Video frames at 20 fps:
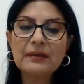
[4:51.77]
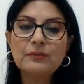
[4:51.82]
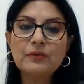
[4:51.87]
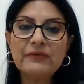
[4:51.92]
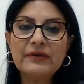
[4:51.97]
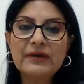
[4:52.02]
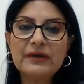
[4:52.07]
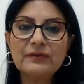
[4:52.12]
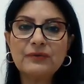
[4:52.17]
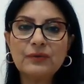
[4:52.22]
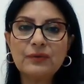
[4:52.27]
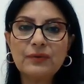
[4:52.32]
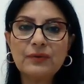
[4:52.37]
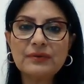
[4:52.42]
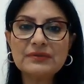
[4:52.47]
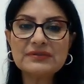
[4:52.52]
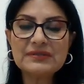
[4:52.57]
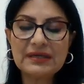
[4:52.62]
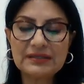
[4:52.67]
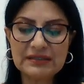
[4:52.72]
Moving
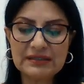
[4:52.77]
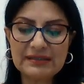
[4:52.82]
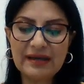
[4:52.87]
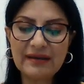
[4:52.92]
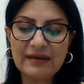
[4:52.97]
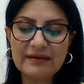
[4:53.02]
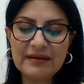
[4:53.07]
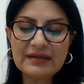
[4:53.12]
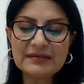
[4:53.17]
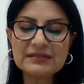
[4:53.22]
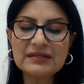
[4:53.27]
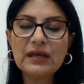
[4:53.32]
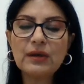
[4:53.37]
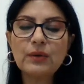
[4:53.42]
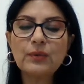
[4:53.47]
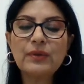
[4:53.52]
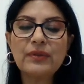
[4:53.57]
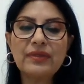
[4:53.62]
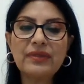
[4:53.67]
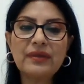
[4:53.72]
to
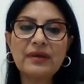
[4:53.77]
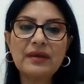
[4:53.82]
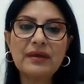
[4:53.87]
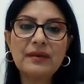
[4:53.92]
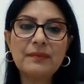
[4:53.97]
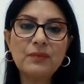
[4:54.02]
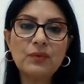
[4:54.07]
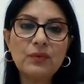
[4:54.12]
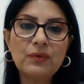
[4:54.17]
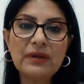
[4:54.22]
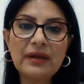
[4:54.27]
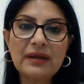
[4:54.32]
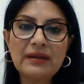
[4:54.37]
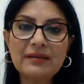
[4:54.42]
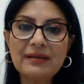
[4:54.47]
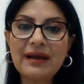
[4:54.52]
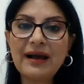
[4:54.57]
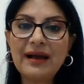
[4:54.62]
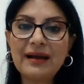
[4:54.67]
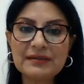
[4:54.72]
Sagittarius, with the moon
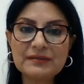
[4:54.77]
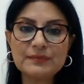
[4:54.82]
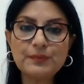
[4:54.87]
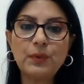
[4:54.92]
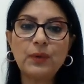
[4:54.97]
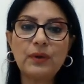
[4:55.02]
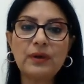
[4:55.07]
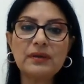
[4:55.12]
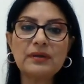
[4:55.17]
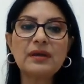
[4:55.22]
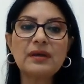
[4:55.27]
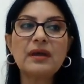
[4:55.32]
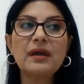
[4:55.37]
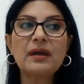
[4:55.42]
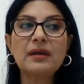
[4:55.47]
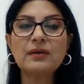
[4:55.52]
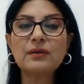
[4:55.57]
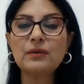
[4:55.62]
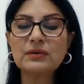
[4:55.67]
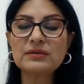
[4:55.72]
in the highest point
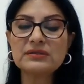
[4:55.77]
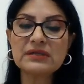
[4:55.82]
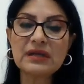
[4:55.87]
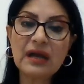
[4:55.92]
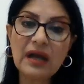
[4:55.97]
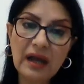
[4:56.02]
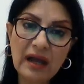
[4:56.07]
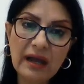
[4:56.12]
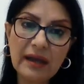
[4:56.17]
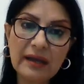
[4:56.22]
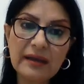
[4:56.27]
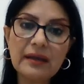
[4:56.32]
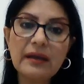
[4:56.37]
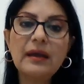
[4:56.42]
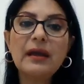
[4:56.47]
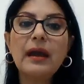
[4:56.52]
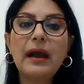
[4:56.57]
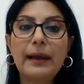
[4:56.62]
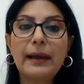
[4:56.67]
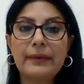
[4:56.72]
in your sky,
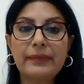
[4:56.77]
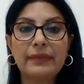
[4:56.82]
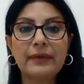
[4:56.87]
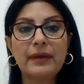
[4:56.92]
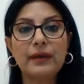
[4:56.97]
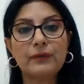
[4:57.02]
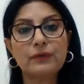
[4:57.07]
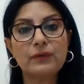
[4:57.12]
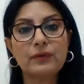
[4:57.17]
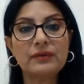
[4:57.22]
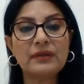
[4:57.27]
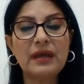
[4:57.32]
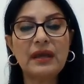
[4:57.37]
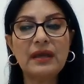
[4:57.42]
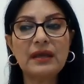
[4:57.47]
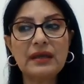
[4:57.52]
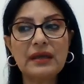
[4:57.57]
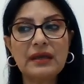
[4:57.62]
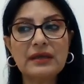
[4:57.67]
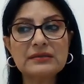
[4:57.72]
I think
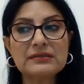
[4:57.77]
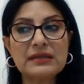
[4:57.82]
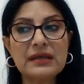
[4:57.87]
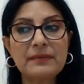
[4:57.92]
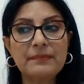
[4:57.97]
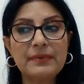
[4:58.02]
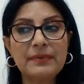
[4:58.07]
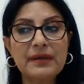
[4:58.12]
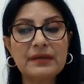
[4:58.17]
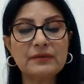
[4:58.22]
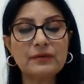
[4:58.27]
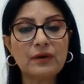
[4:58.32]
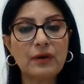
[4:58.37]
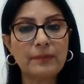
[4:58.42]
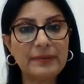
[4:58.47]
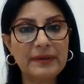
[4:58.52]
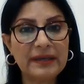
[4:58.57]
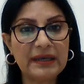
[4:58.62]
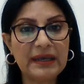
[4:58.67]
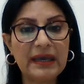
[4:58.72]
today is a bit
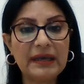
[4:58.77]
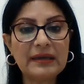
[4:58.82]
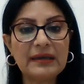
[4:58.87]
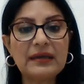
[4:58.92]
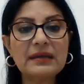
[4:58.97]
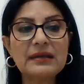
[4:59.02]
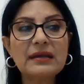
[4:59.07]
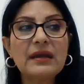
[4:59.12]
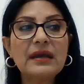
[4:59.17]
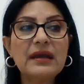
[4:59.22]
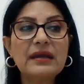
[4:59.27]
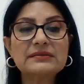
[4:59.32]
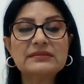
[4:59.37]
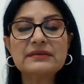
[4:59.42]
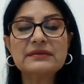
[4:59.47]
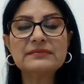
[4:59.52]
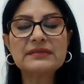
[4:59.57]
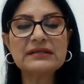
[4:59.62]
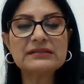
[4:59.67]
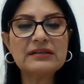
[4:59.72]
complicated. It
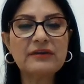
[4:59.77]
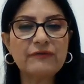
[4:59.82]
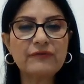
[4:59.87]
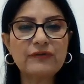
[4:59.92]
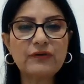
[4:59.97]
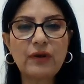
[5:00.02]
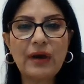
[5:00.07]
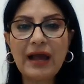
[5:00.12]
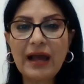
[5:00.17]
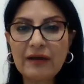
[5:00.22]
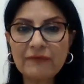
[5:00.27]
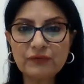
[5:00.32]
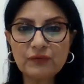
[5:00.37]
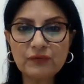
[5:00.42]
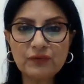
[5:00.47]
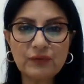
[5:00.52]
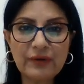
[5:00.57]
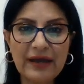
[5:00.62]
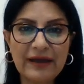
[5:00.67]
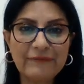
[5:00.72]
seems as if you have
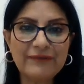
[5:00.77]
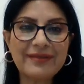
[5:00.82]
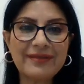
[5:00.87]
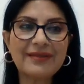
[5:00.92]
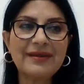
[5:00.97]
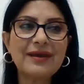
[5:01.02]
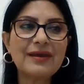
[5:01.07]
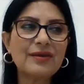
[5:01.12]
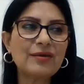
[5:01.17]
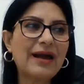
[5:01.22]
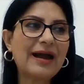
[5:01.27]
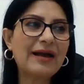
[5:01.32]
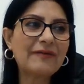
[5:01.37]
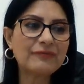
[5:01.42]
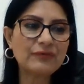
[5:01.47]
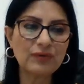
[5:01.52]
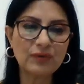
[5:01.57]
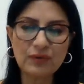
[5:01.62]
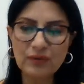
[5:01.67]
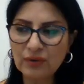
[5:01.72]
to do everything. You
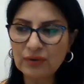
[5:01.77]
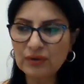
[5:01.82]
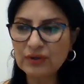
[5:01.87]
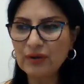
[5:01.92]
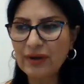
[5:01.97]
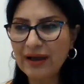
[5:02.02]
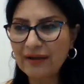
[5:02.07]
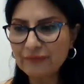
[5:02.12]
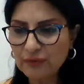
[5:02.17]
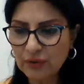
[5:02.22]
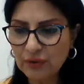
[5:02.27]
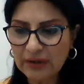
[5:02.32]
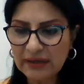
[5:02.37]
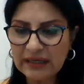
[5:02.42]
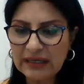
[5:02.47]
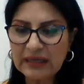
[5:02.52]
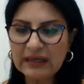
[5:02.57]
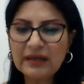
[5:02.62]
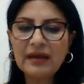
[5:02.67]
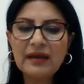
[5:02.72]
have to cook, you have to
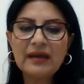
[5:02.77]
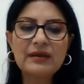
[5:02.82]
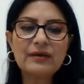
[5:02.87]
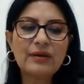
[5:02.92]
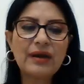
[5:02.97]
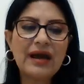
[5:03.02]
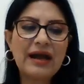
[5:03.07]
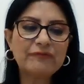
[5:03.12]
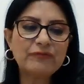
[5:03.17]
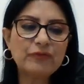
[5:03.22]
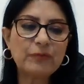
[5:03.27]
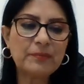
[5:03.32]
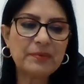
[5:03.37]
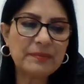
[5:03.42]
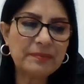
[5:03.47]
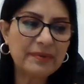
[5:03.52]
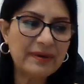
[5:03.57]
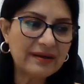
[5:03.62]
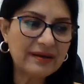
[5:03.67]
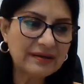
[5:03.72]
clean, you have to
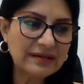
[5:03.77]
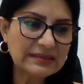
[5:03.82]
prepare